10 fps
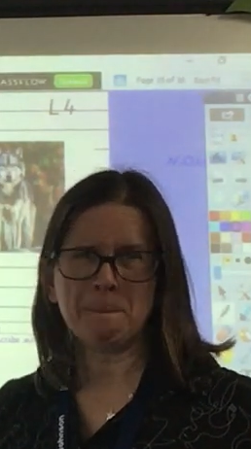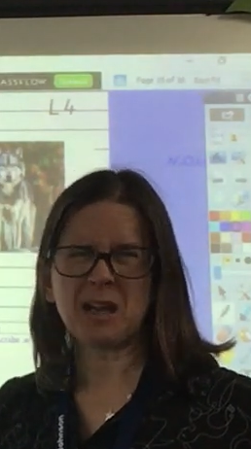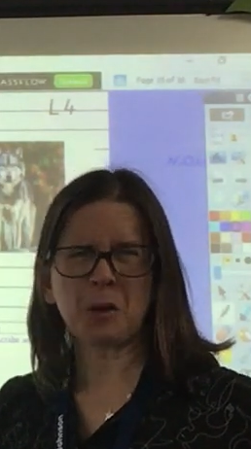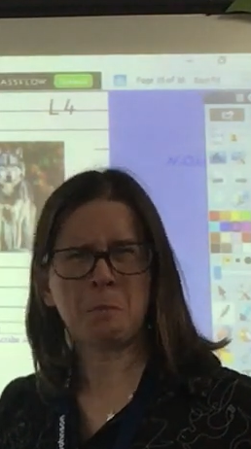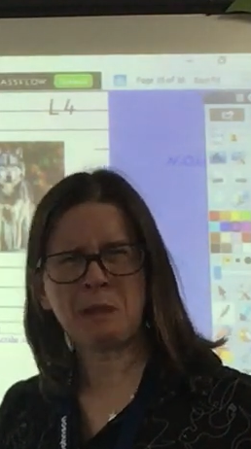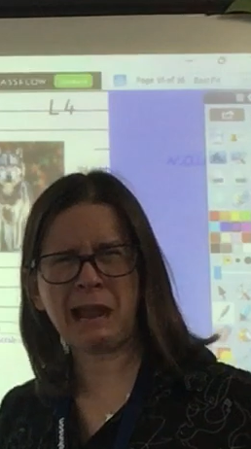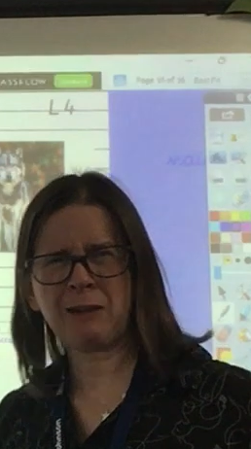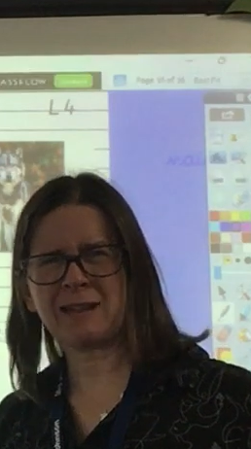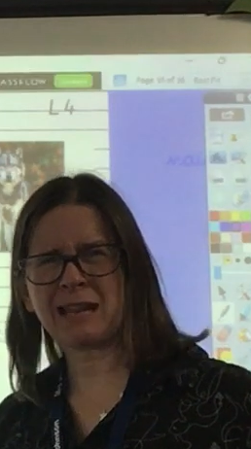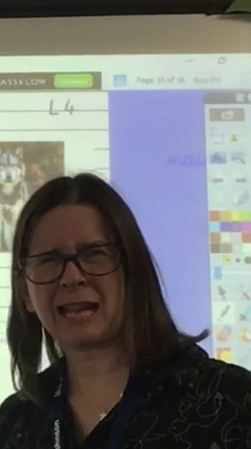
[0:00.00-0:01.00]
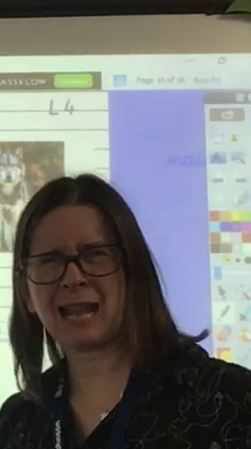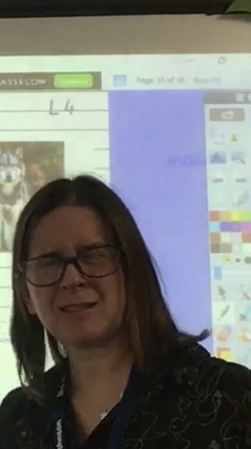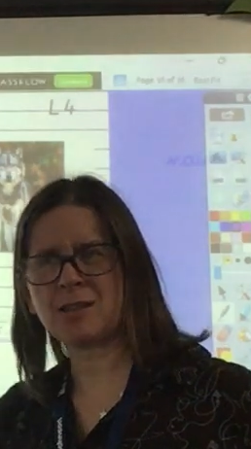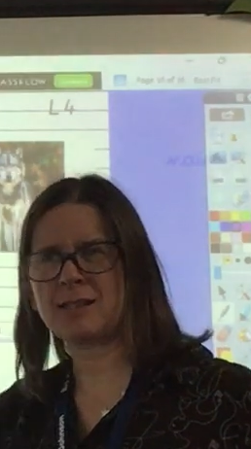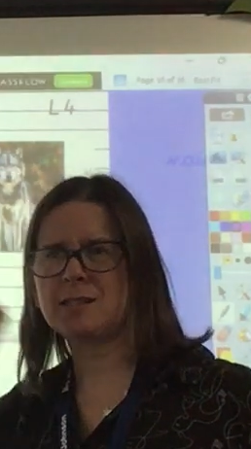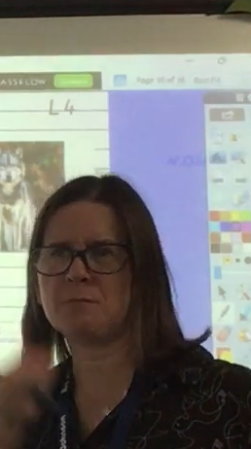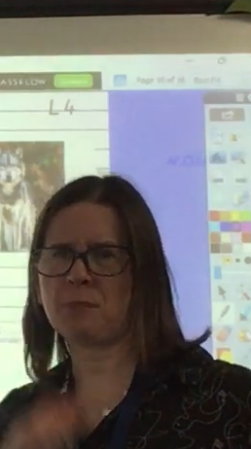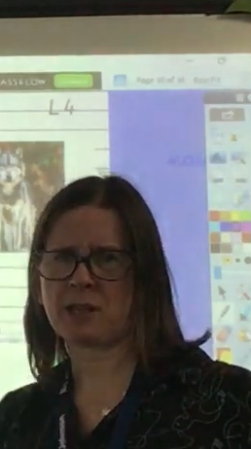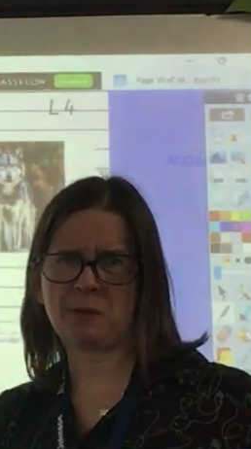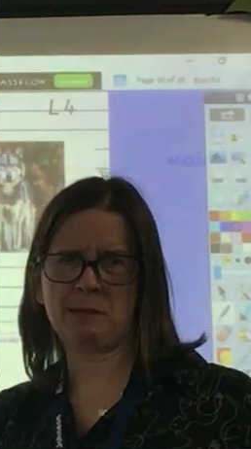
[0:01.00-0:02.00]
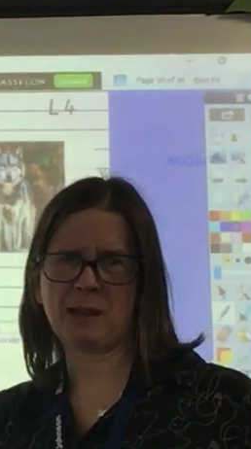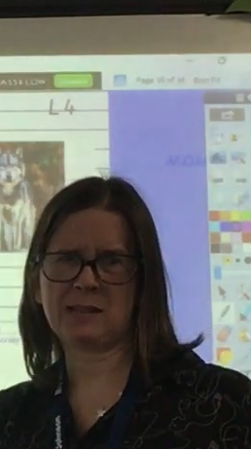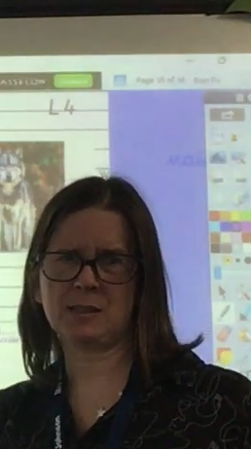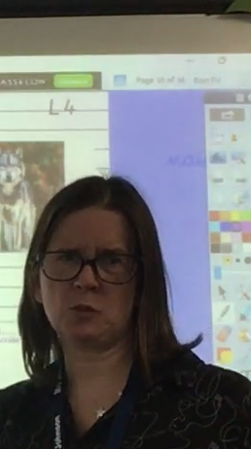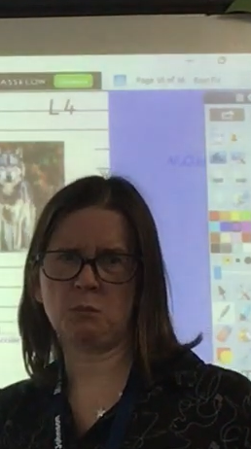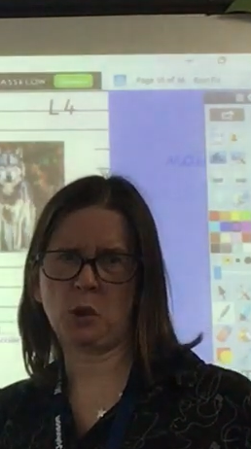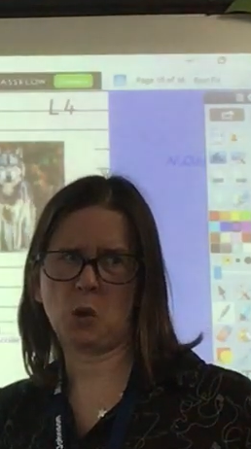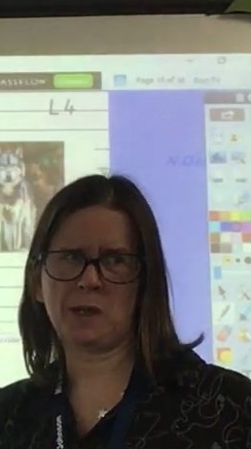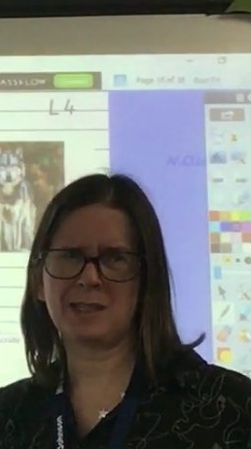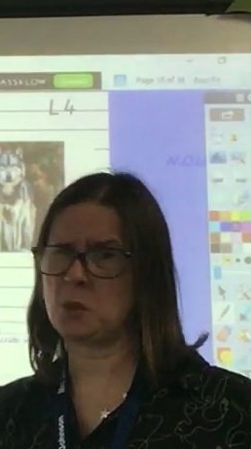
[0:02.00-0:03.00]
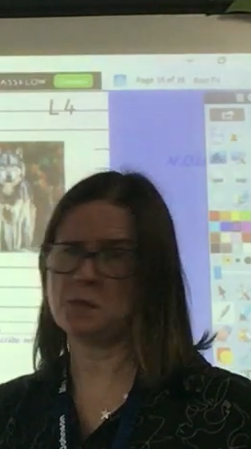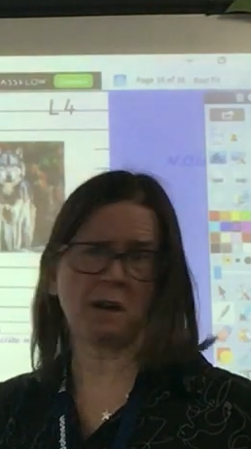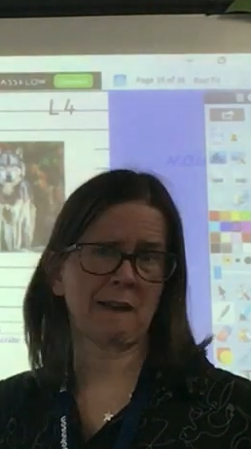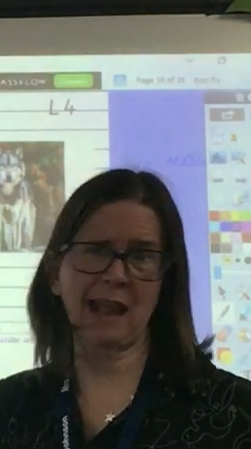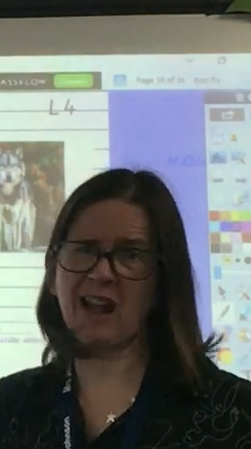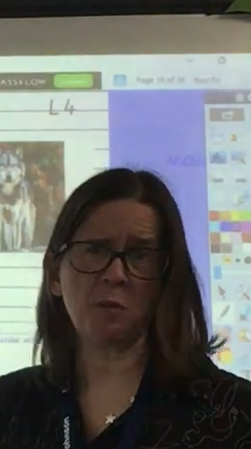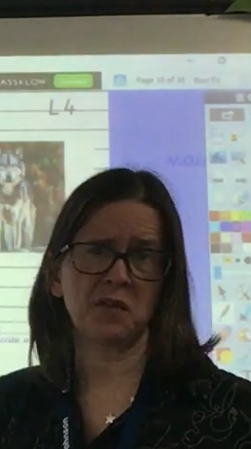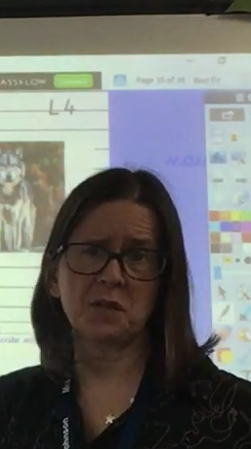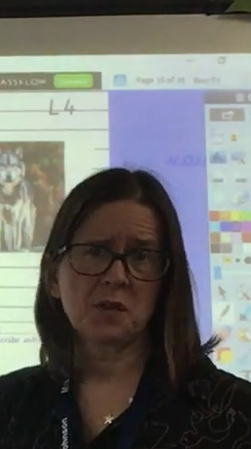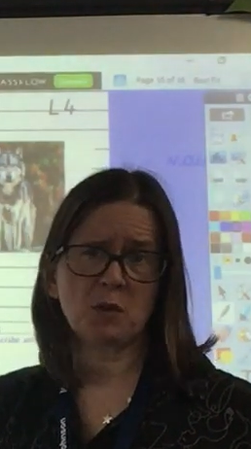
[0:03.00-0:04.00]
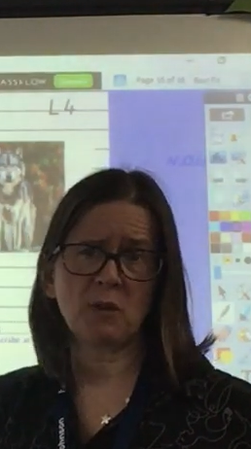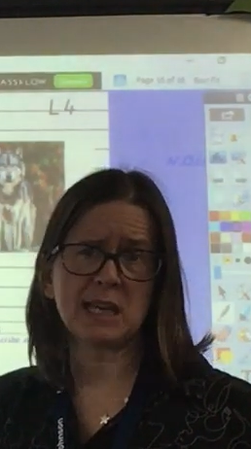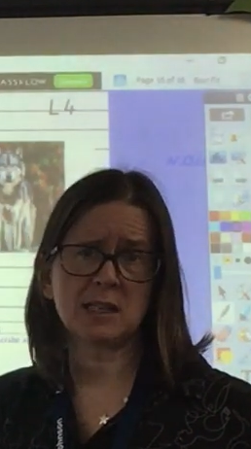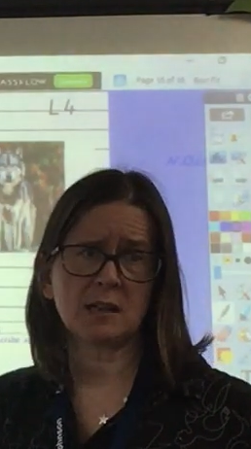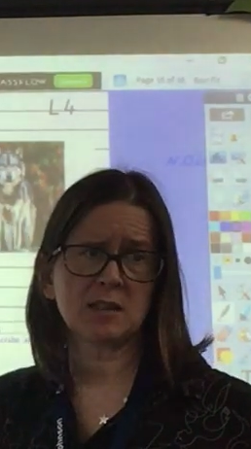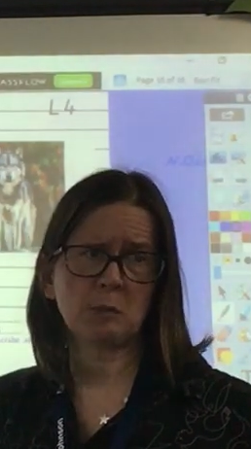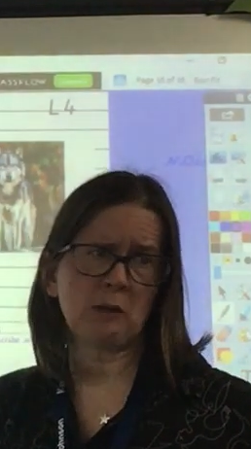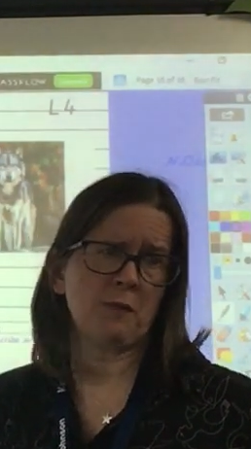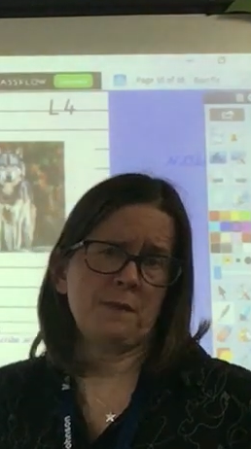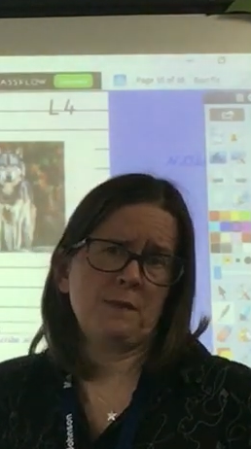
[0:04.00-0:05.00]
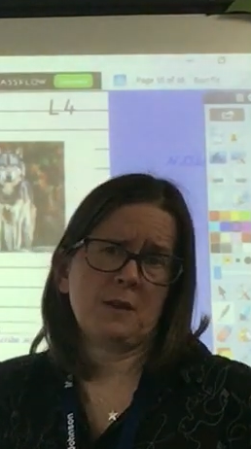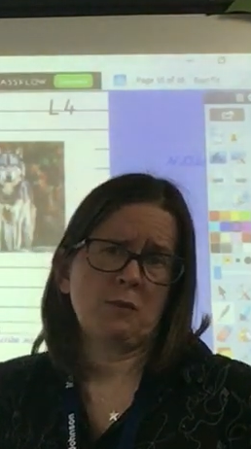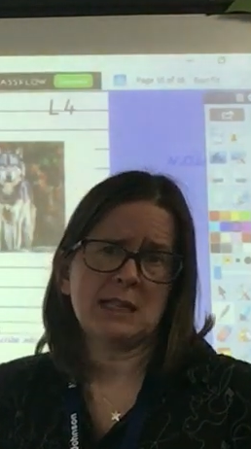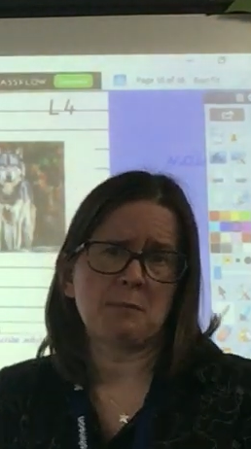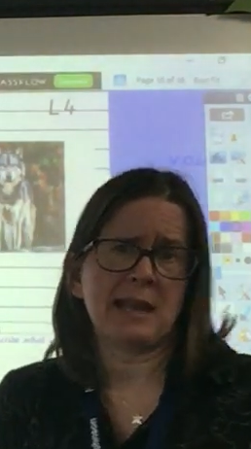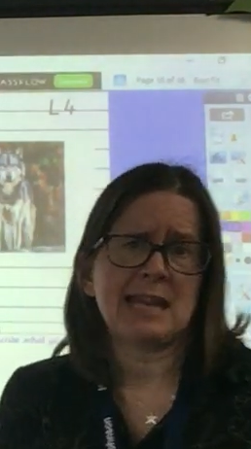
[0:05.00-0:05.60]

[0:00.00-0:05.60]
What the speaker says: but comparing a cat's eyes to my green pencil pot is not very helpful for the reader, because the reader may